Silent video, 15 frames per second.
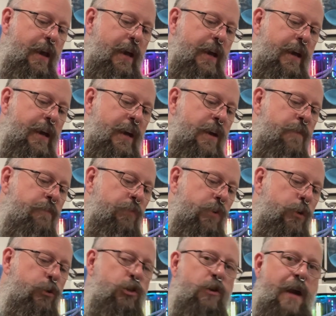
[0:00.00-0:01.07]

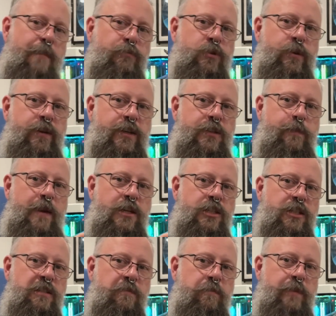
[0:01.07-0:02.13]
No trapdoor
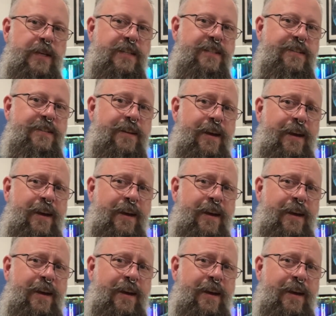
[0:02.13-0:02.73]
expansion, but